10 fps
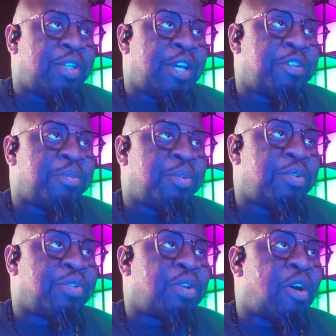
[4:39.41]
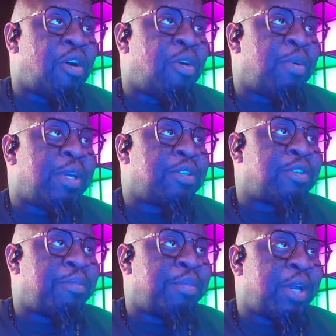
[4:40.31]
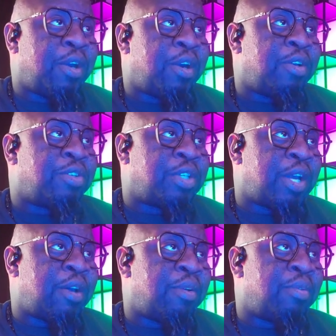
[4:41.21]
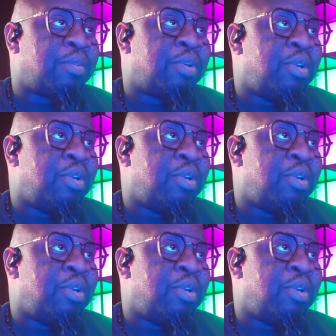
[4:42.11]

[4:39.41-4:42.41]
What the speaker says: Decibels always compare a sound